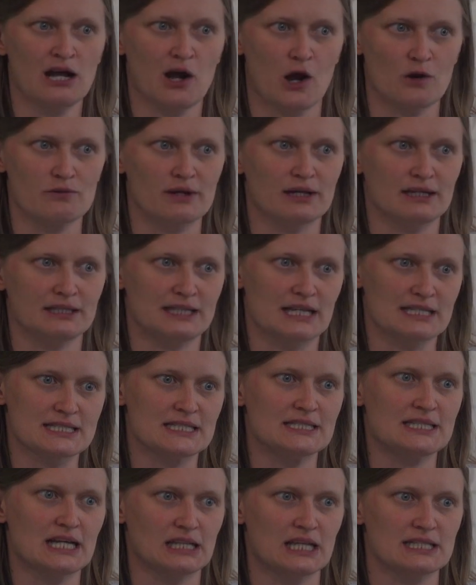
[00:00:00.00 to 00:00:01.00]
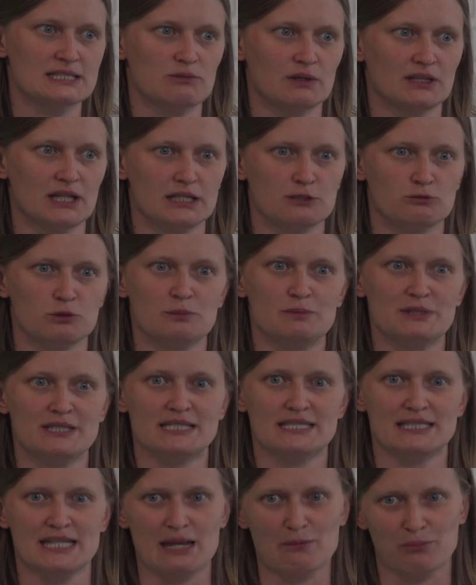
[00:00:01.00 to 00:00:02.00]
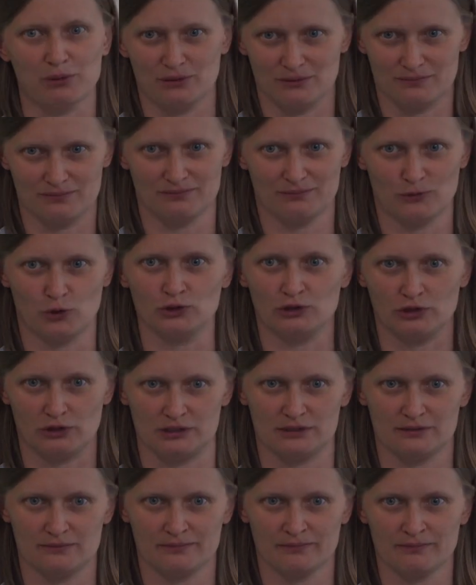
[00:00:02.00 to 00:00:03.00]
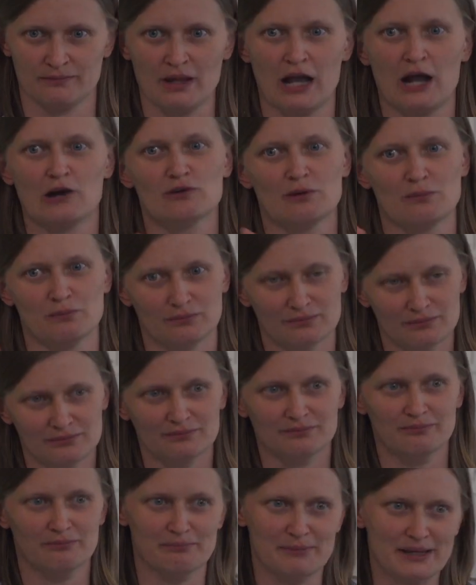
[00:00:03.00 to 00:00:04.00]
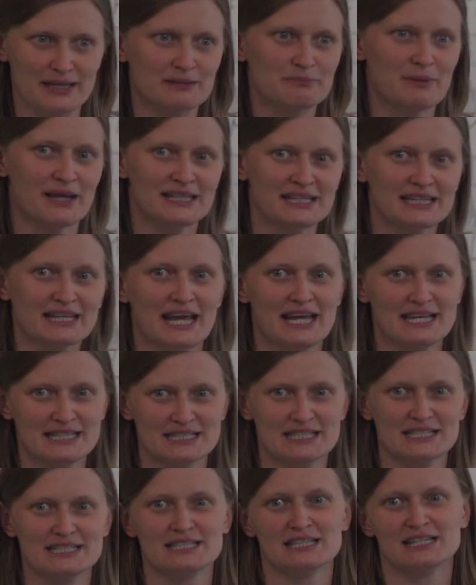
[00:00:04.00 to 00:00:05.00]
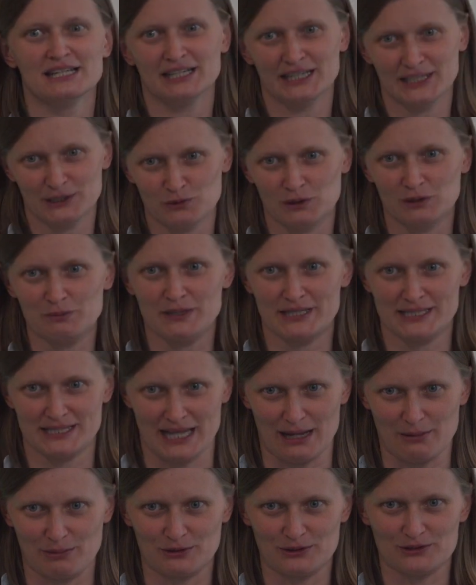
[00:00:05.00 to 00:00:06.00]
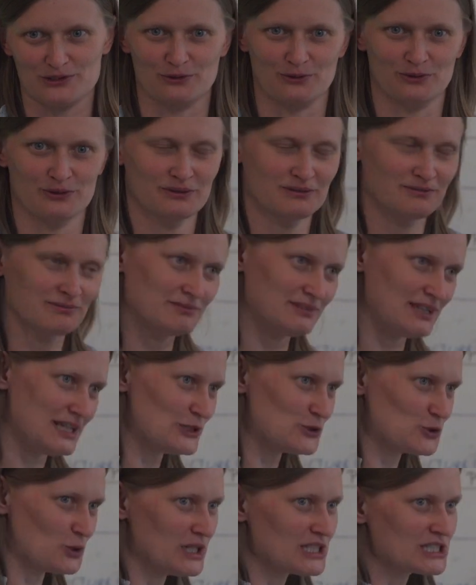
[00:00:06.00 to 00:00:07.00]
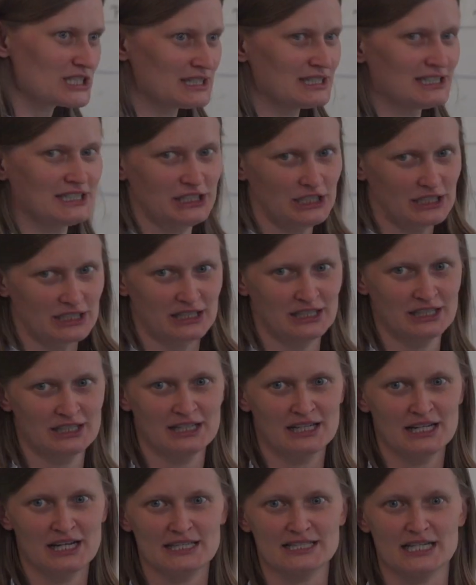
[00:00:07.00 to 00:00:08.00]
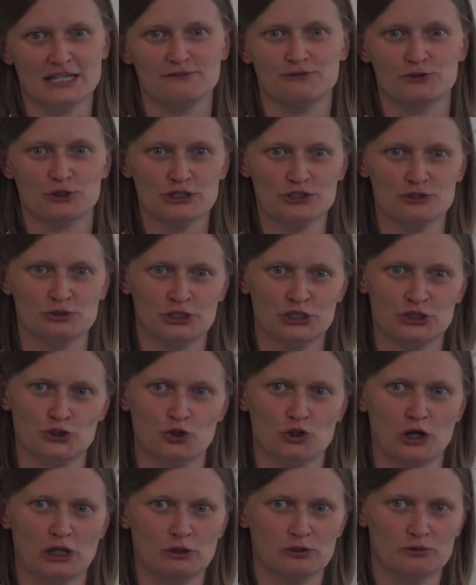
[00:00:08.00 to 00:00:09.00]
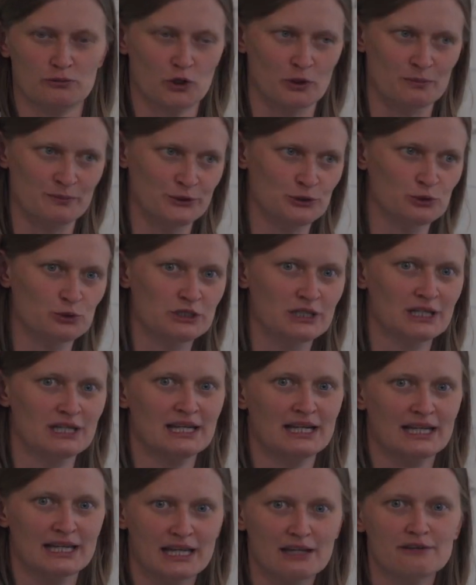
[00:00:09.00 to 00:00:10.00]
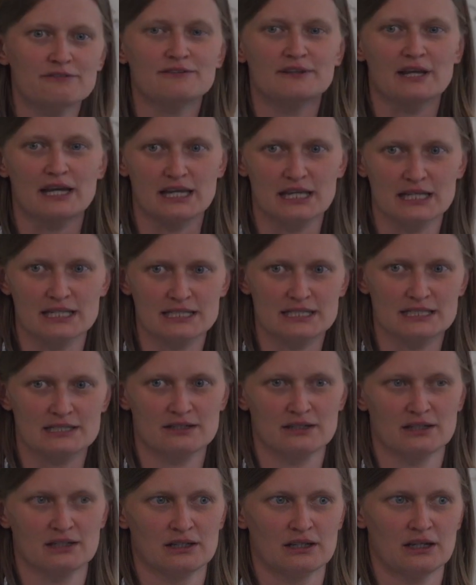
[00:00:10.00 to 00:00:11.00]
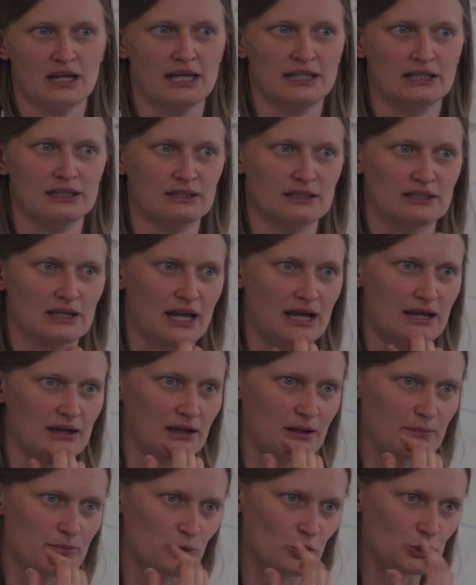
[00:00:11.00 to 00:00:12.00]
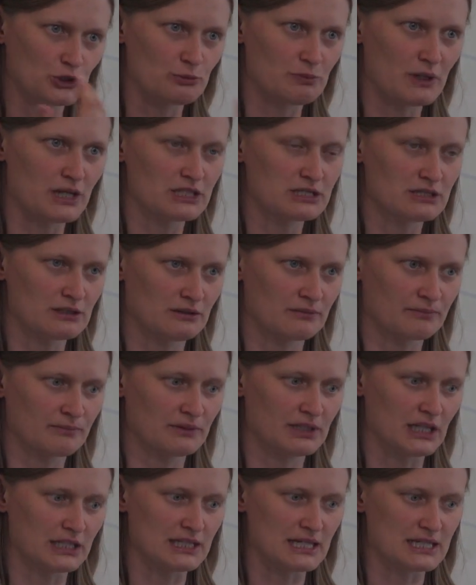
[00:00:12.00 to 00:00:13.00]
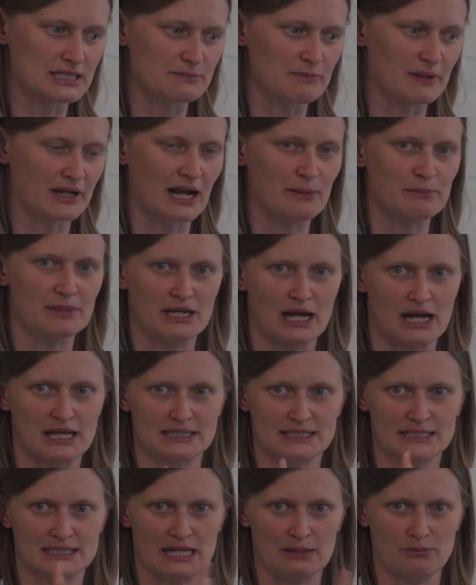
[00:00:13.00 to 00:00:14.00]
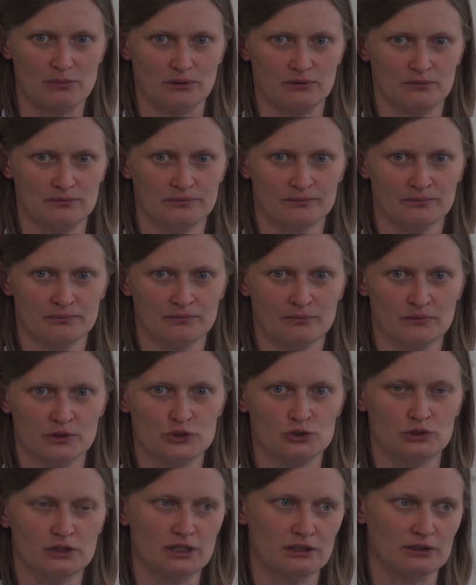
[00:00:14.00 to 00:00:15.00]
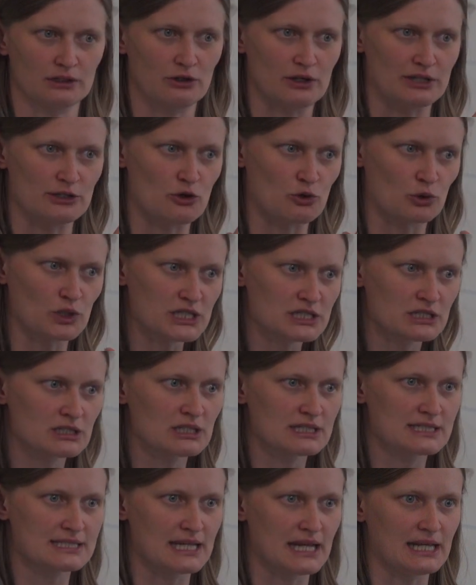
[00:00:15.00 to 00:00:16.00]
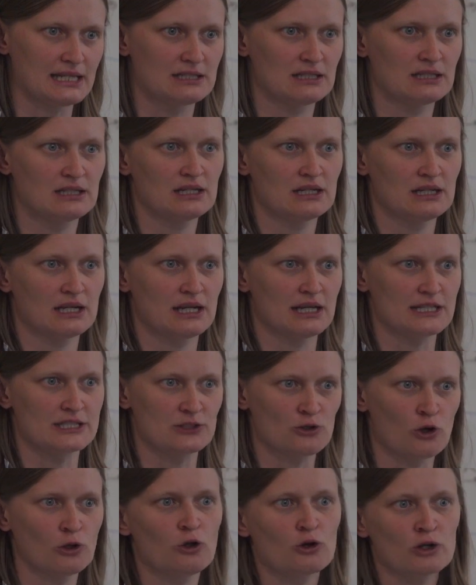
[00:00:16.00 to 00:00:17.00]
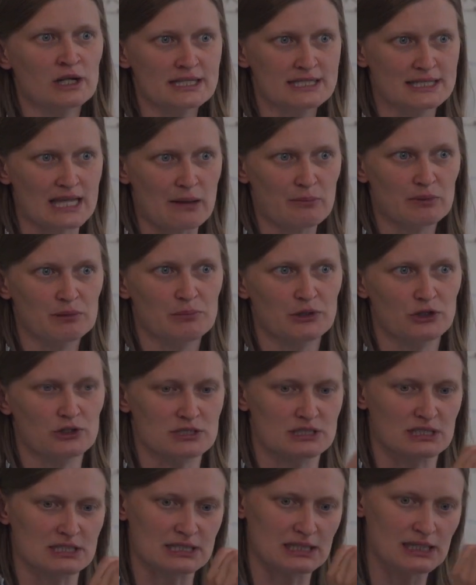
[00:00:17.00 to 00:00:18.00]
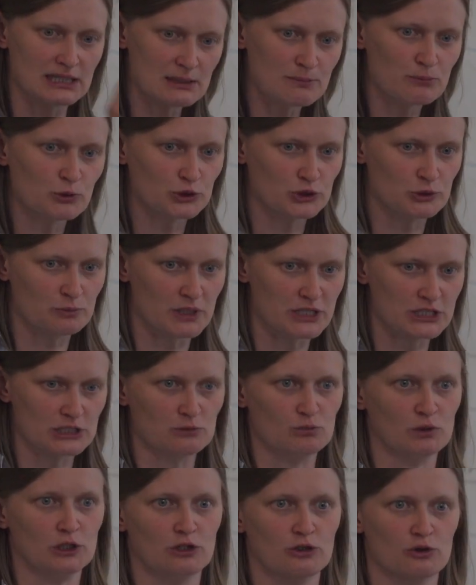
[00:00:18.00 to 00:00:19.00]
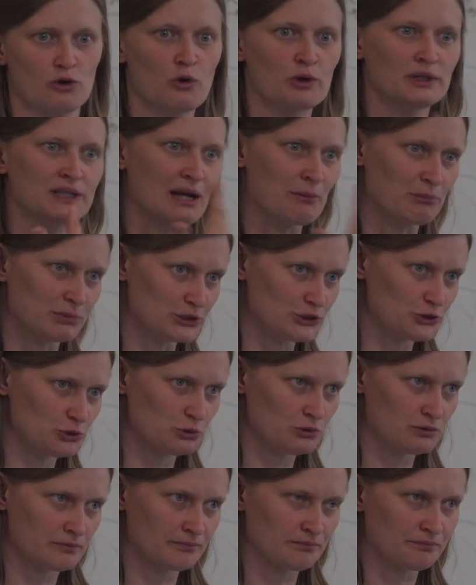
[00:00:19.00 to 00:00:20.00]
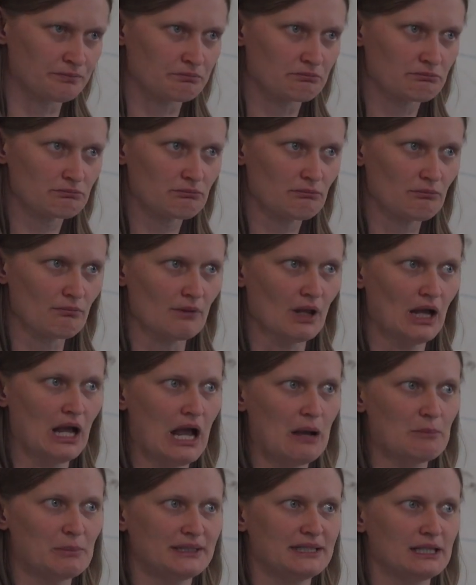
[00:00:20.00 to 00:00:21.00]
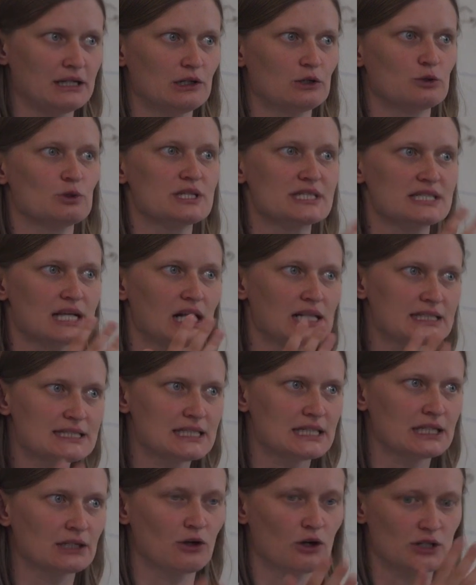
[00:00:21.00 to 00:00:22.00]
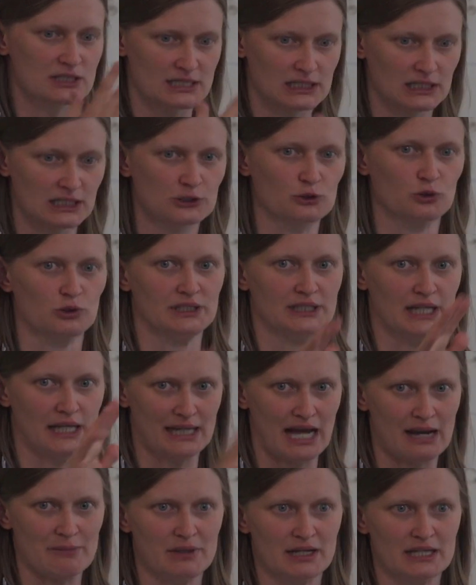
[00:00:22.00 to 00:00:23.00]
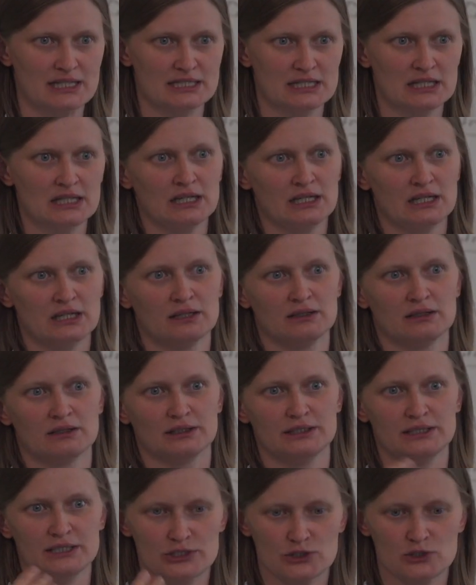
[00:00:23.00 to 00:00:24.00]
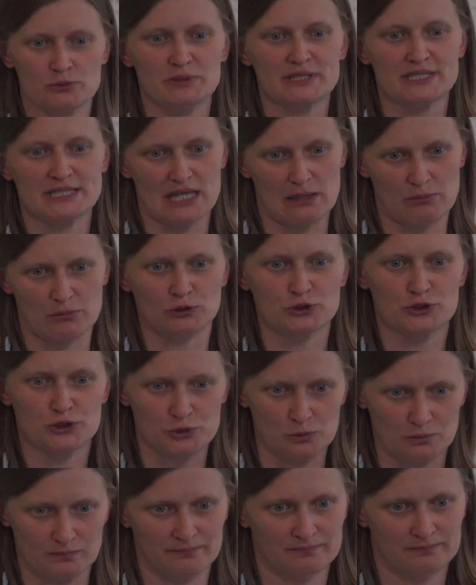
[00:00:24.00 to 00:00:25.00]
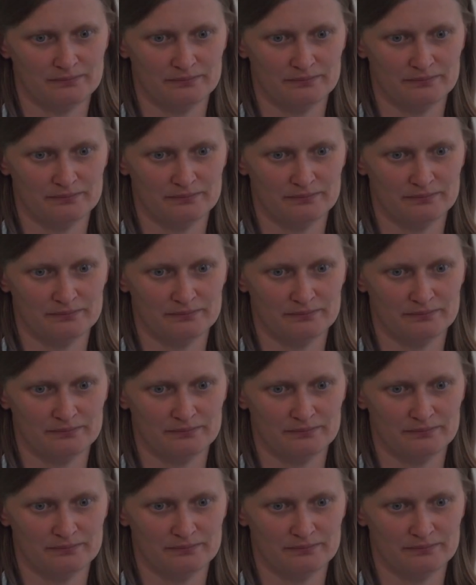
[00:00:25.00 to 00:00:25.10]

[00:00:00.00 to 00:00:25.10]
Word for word: However, it doesn't tell us whether it will be stable or not. However, in many cases, it will be stable. So the intuition here is that first you need to compute if there is an, a, a perturbation that is becoming unstable. So the, the original state is no longer stable because this little perturbation will grow in amplitude, but the resulting oscillatory dynamics needs to be stable too.